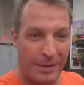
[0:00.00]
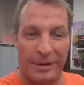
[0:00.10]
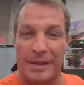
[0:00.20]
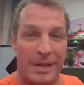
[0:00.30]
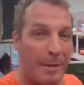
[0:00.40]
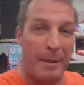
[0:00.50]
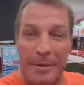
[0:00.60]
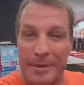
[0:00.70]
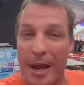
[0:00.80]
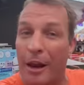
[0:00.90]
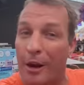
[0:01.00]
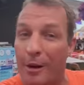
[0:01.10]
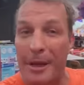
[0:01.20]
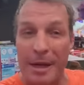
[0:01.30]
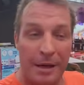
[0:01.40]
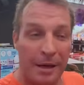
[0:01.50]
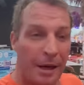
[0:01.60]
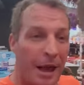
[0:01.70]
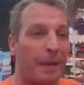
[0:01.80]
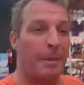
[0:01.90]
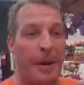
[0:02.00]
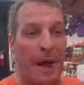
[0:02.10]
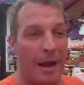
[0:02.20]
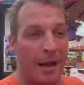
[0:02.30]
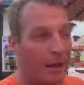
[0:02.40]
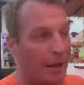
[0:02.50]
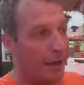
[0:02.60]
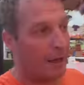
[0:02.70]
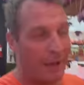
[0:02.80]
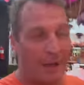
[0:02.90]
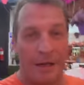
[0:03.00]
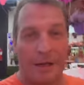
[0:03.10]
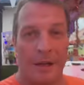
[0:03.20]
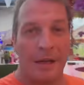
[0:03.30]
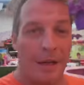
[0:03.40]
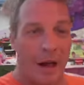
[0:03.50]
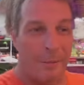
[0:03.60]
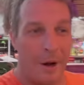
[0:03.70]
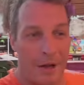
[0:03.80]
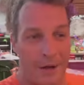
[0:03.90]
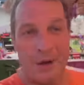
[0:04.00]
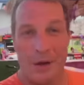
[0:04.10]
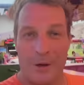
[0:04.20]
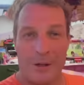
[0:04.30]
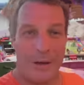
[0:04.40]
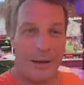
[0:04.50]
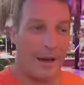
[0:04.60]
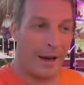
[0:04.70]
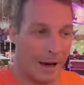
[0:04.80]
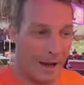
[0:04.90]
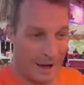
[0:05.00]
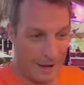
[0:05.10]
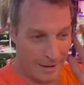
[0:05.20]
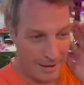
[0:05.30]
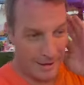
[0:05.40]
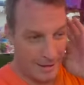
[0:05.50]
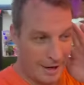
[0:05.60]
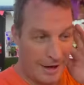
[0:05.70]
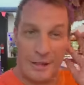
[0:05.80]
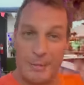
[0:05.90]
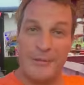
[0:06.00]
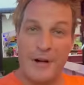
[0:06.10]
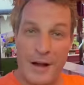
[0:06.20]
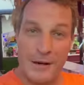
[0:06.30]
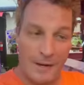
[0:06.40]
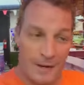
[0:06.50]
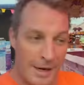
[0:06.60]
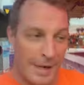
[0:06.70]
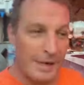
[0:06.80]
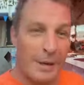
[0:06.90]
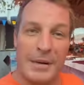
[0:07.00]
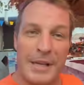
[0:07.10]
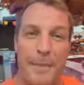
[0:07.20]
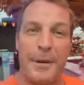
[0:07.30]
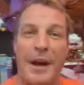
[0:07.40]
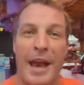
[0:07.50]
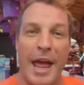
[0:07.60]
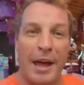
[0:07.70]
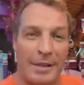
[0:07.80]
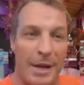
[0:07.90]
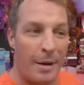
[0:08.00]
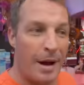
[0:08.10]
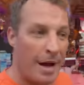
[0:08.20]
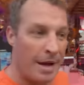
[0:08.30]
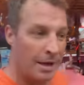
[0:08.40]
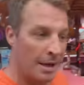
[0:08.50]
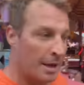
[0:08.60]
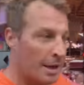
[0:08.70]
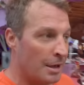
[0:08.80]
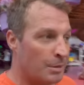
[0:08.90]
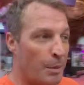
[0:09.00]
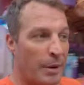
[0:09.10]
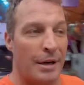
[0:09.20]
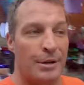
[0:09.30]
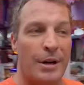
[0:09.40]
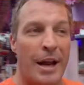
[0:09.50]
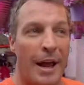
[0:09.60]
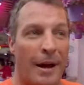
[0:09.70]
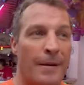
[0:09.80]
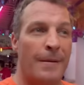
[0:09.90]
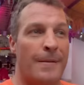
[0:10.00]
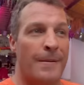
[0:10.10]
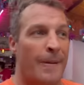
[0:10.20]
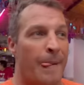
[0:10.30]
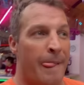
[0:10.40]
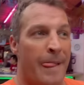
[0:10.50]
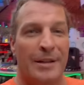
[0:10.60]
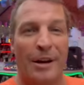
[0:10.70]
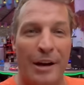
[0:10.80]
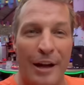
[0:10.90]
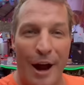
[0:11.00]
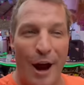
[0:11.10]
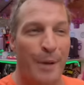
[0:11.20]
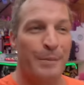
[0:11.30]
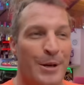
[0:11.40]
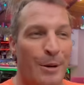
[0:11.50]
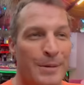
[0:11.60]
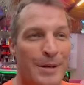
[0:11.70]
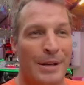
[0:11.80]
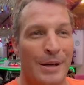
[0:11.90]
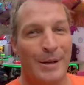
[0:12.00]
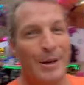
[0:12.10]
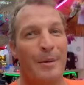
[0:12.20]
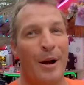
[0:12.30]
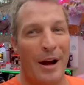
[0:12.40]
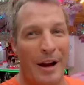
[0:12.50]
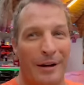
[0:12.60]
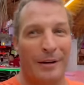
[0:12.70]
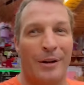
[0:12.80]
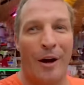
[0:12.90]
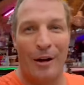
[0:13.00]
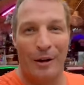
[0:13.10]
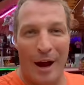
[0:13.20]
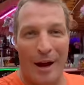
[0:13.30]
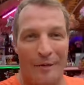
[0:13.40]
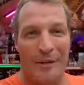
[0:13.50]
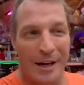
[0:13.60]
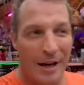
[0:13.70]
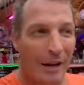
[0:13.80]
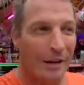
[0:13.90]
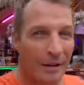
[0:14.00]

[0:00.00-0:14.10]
just come up and say hello to me at my party, you know, I'll buy you a drink or something, and uh, it should be fun. So what's happening now? So uh, what we're going to do now is I'm going to go home. Som's, Som and I and Tyler are going out for dinner,